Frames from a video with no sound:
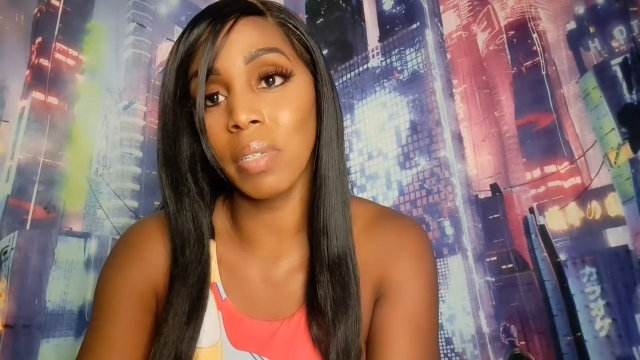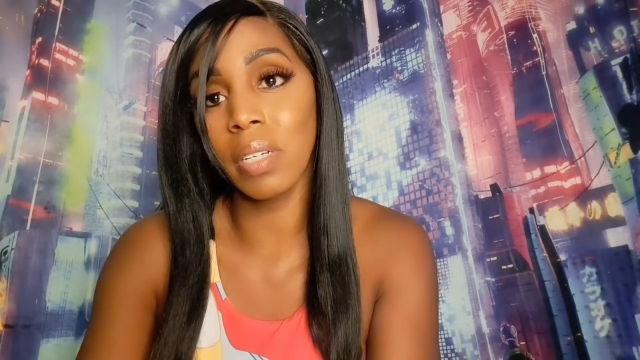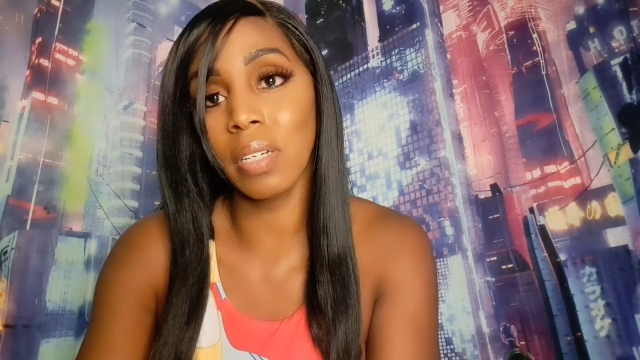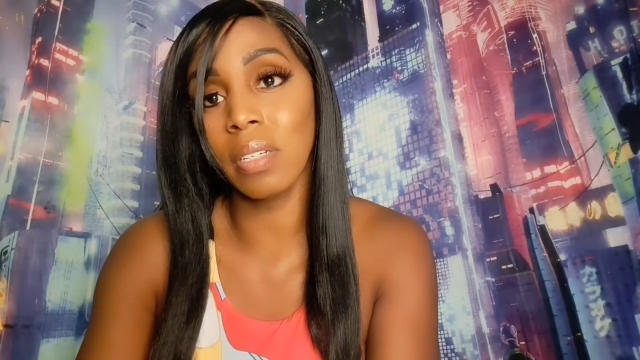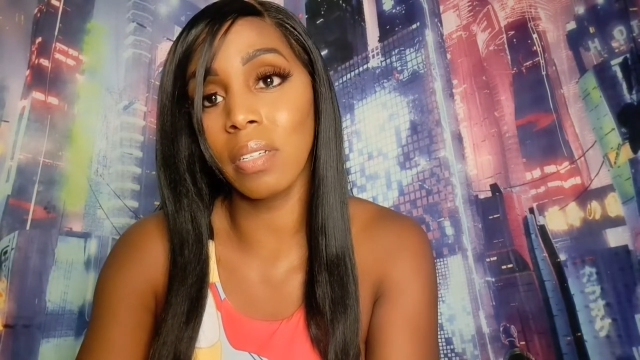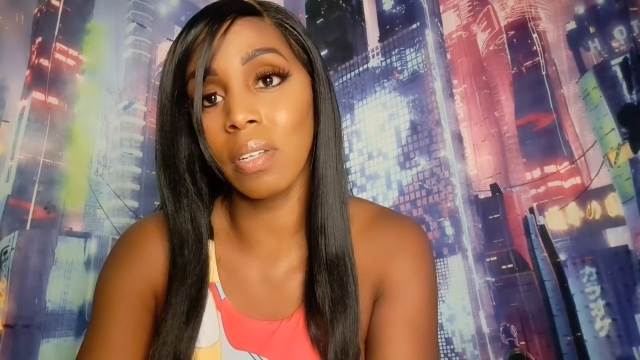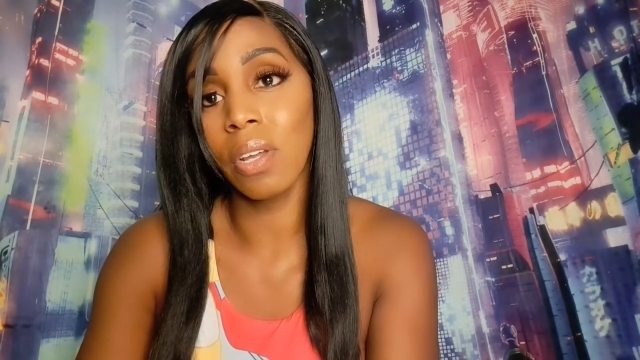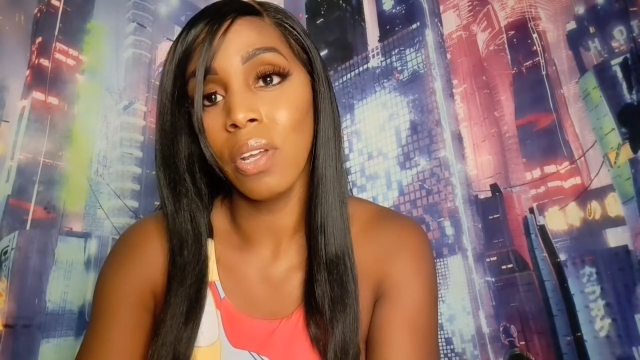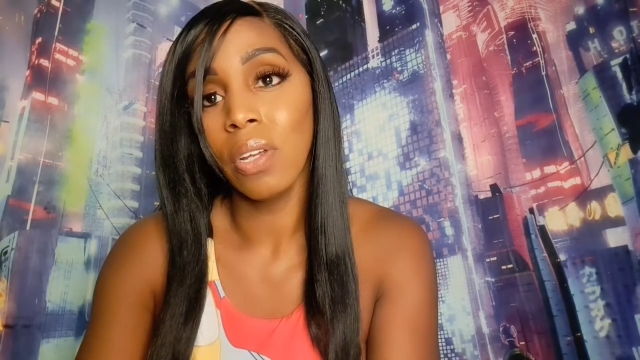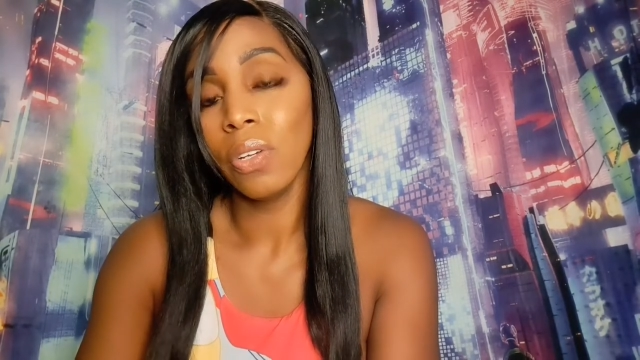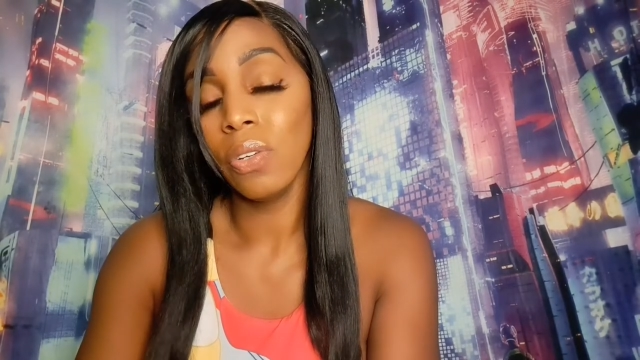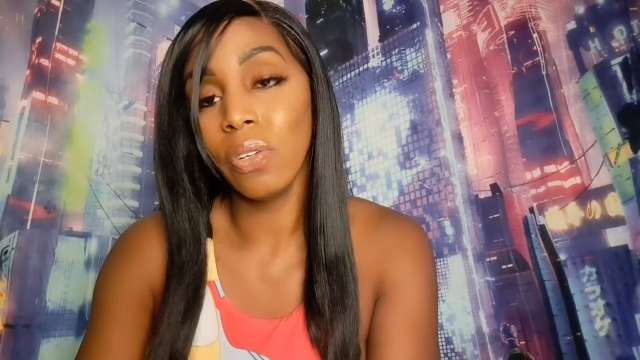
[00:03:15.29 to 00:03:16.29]
because
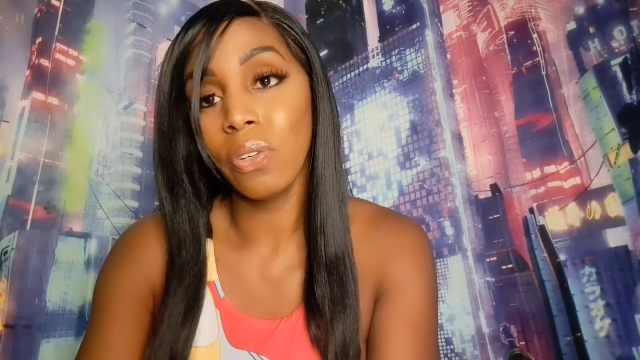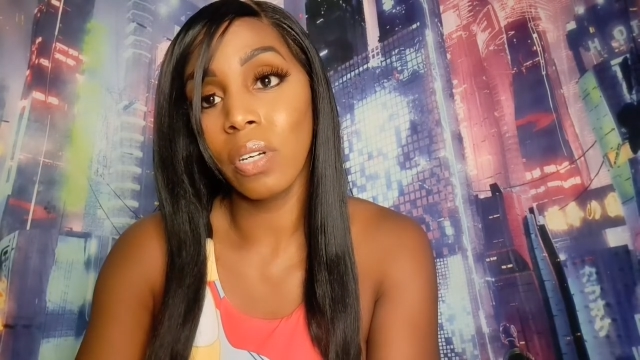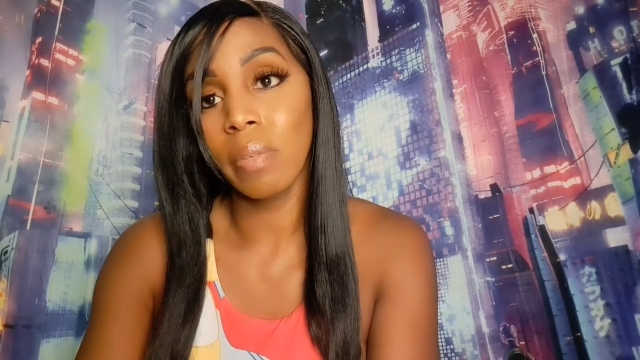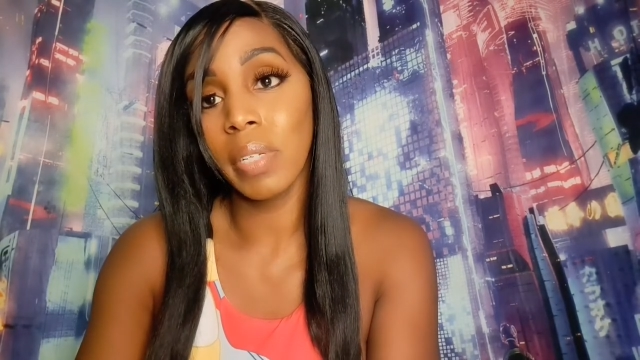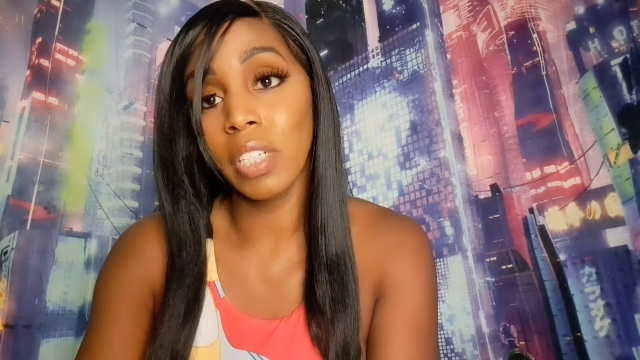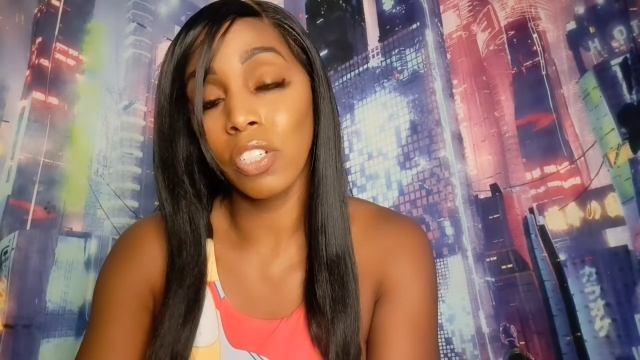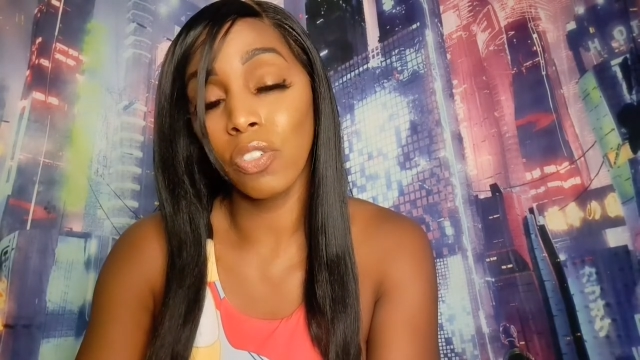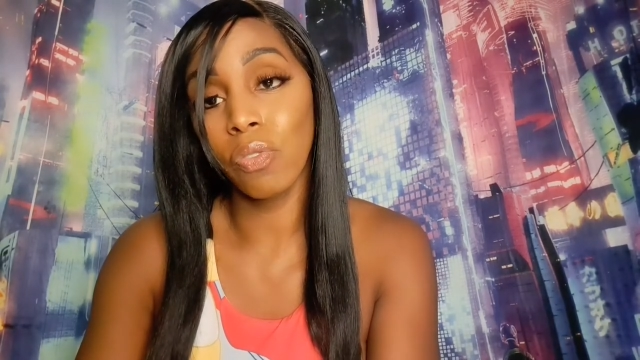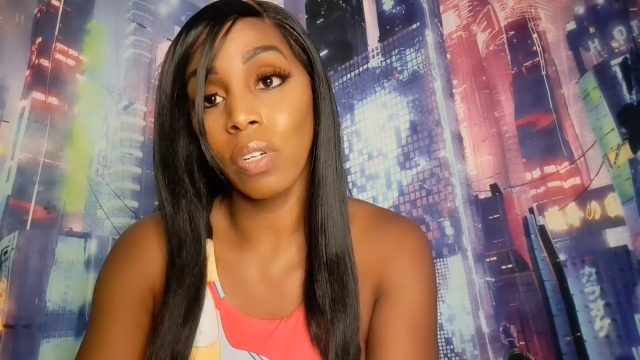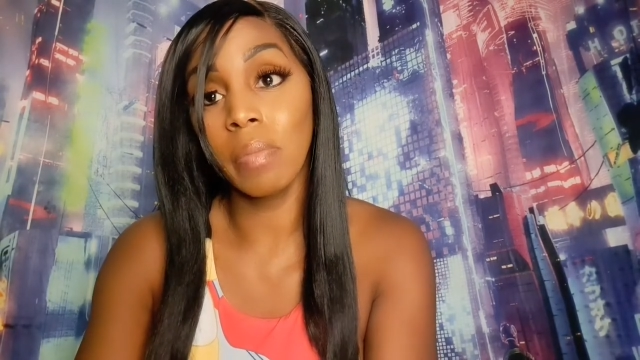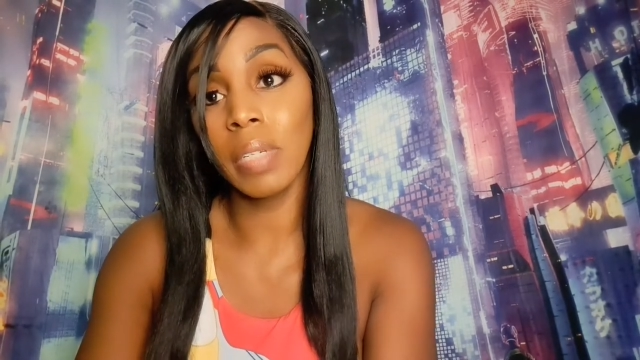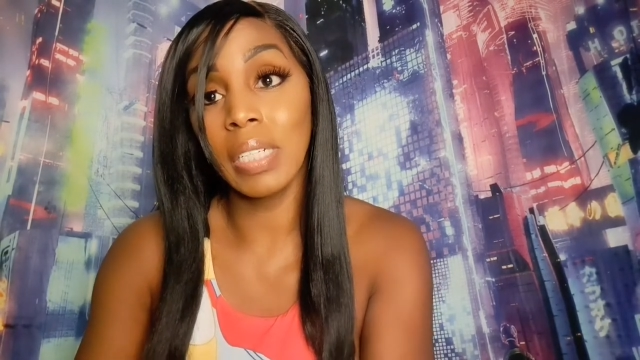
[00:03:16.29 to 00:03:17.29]
you're going to be
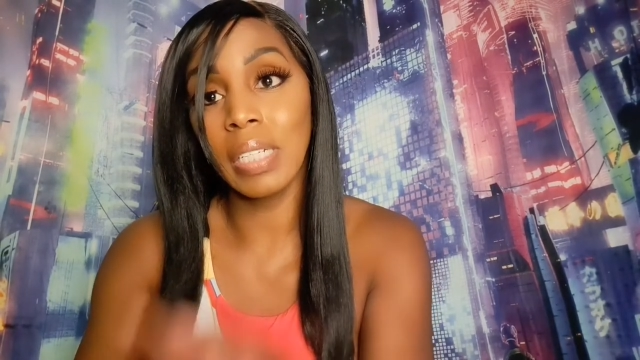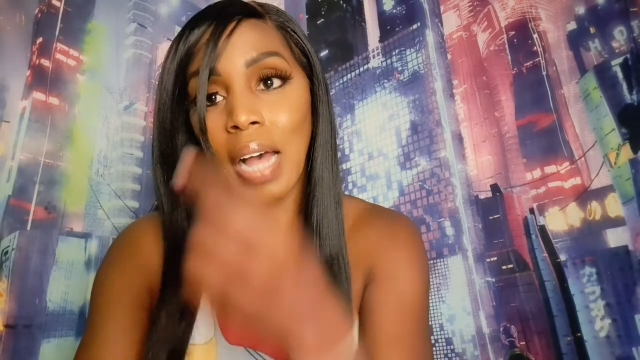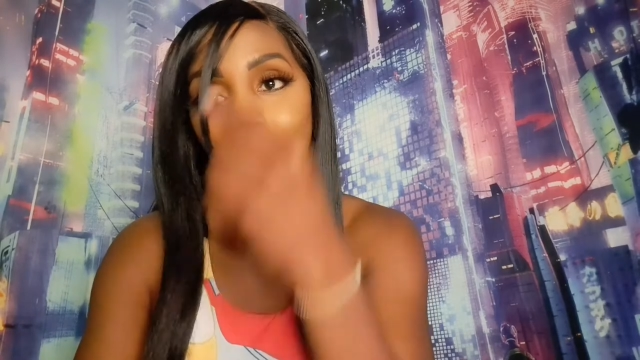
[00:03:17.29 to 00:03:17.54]
extremely